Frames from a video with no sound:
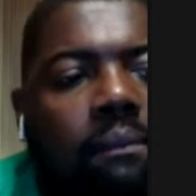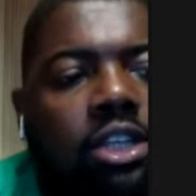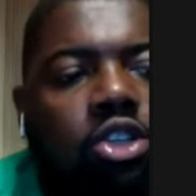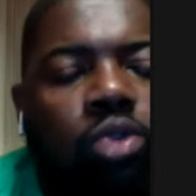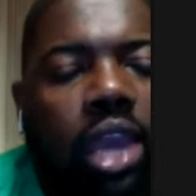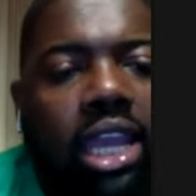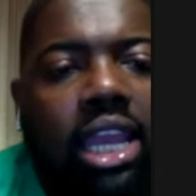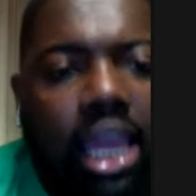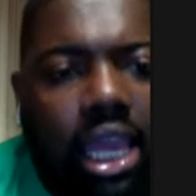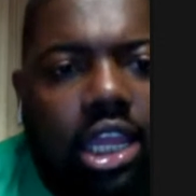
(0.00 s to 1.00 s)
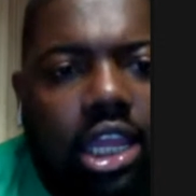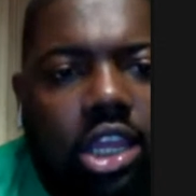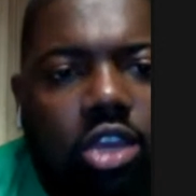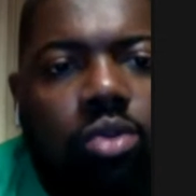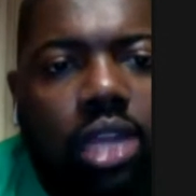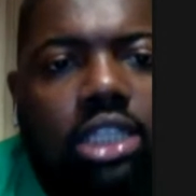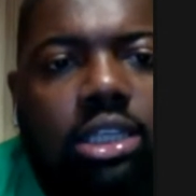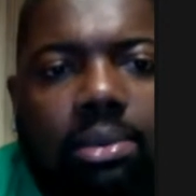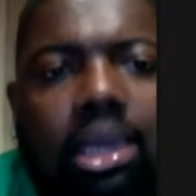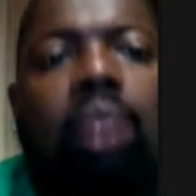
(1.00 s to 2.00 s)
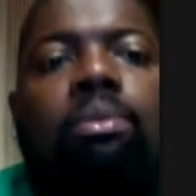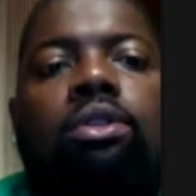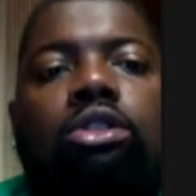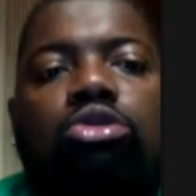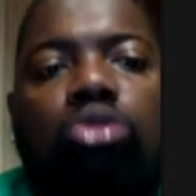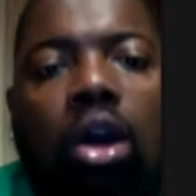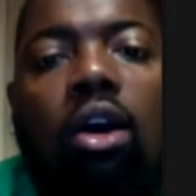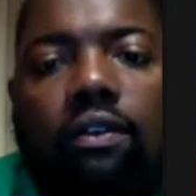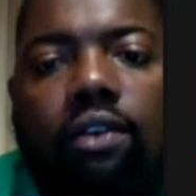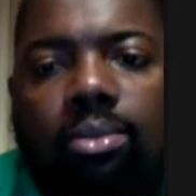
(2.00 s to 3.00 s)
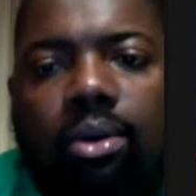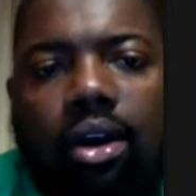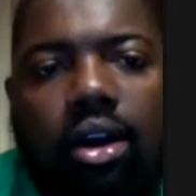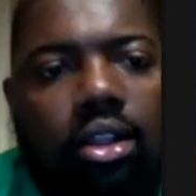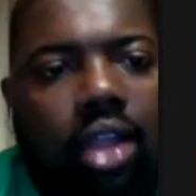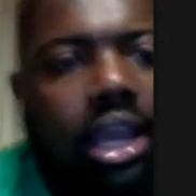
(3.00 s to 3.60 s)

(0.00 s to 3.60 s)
but in the end, you need to be able to throw a football.